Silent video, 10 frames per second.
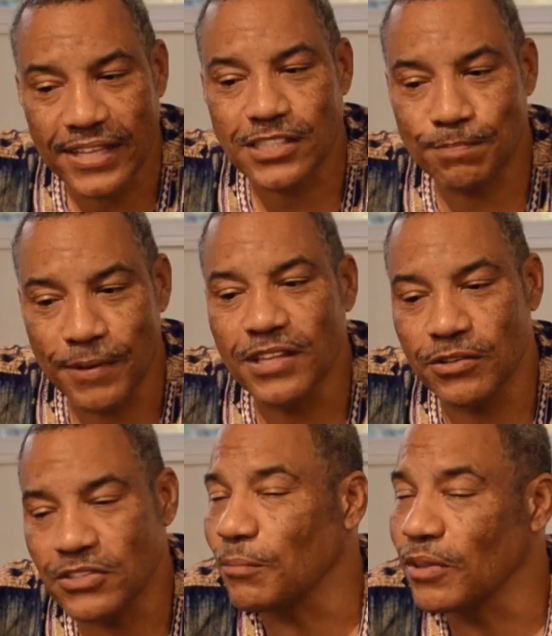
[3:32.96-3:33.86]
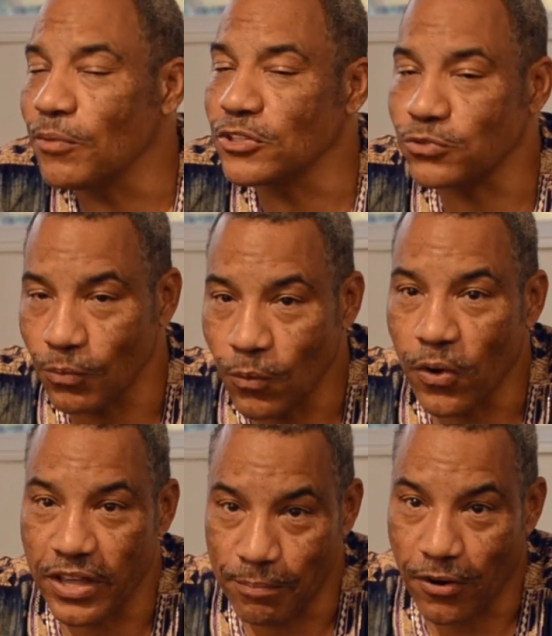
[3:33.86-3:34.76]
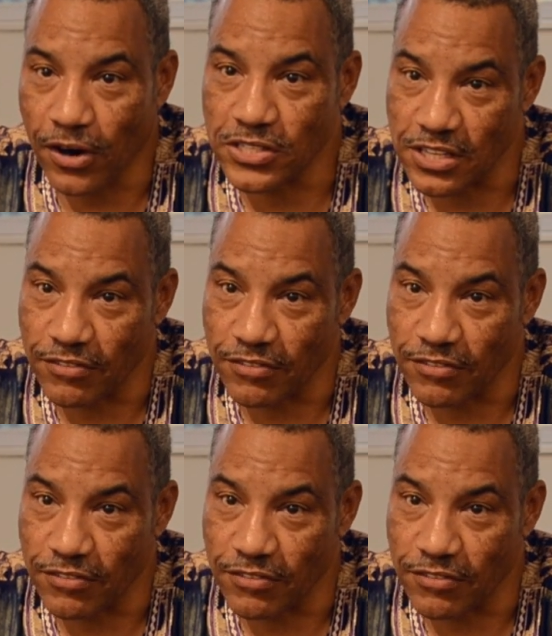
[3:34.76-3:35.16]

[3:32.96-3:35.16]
That's been some of the most rewarding parts